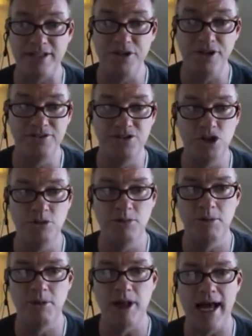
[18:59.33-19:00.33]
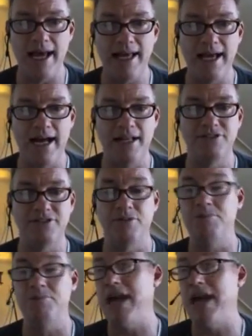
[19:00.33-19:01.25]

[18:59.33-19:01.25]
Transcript: I do have zoomable icons from